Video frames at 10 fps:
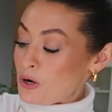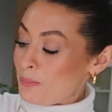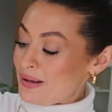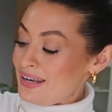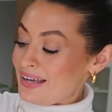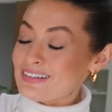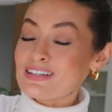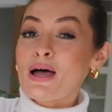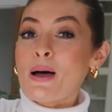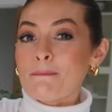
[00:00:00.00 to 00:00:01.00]
It will be
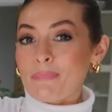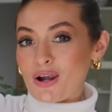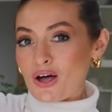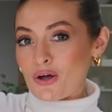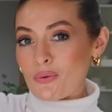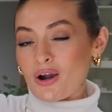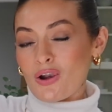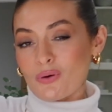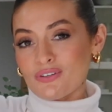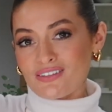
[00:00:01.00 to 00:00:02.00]
linked below
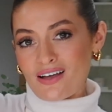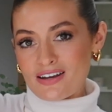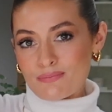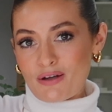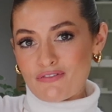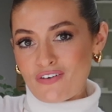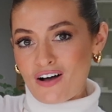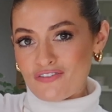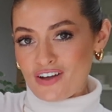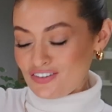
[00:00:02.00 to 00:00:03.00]
alongside my
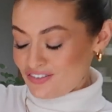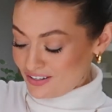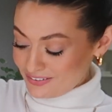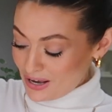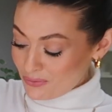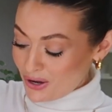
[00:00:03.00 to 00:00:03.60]
Farfetch discount